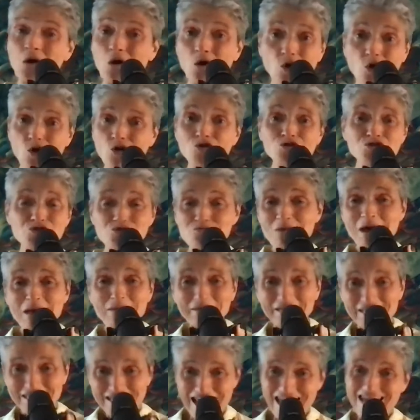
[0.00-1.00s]
Or you may
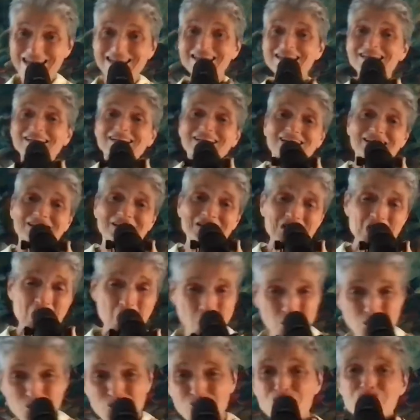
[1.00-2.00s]
be taking
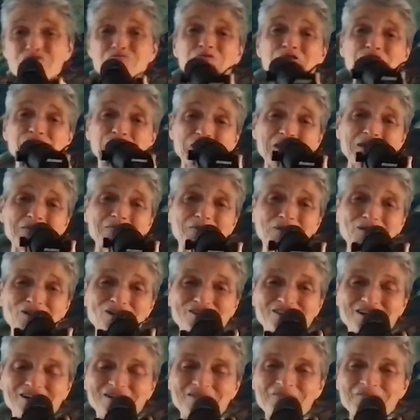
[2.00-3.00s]
a group of people
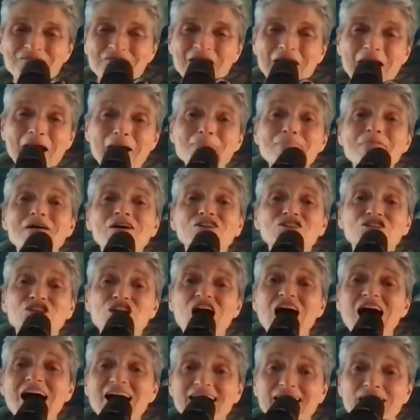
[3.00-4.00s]
on a much
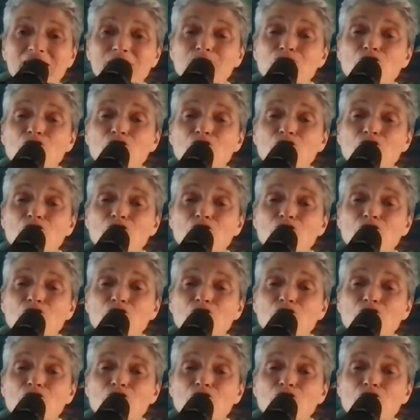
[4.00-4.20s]
higher,